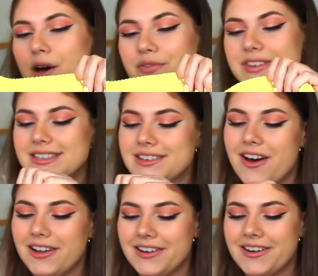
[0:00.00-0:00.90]
this
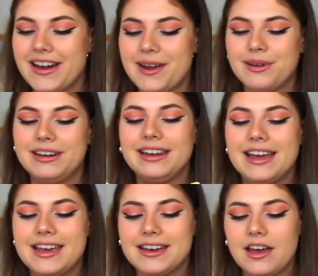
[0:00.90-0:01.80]
color. I really
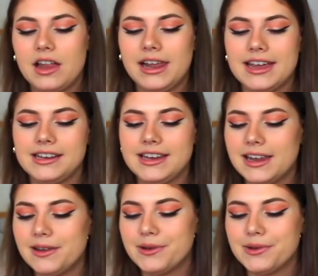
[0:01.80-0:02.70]
like light
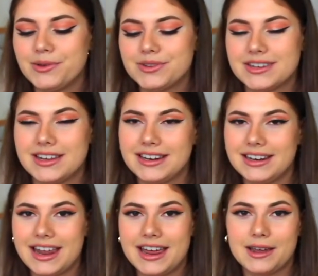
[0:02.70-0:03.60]
yellows and
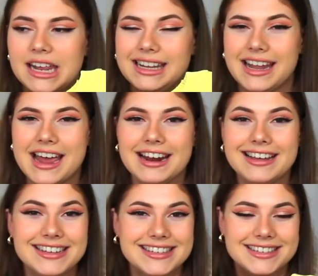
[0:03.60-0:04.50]
like
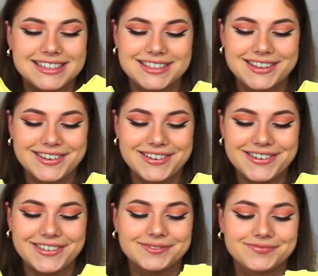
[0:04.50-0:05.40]
lilacs,
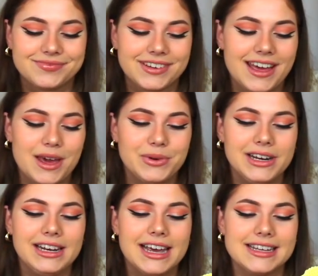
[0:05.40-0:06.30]
so I
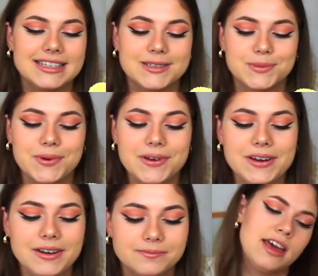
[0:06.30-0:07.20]
really like this one.
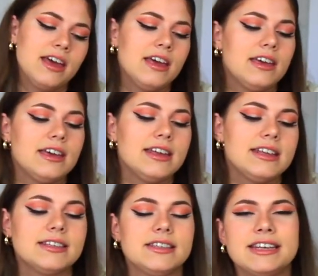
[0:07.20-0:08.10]
It
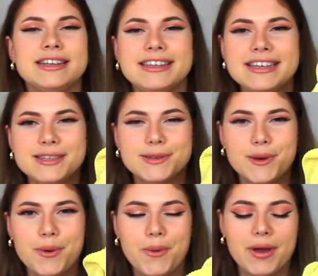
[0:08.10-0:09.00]
is knitted,
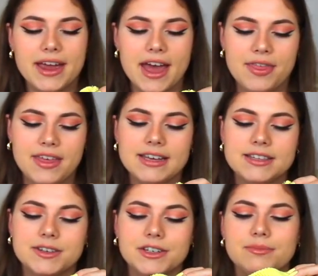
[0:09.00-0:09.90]
so I think it's
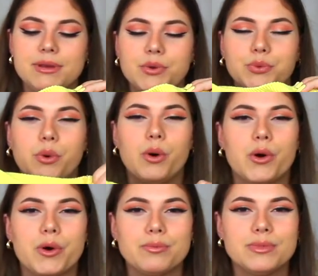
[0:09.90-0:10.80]
gonna be
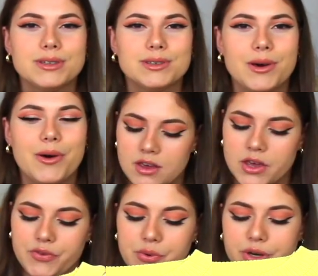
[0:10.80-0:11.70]
warm, so
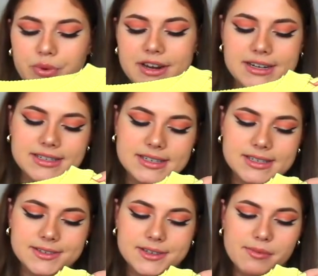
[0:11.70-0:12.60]
if you want to wear this in
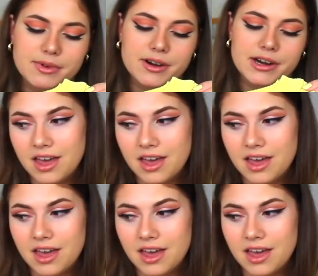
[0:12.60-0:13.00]
summer,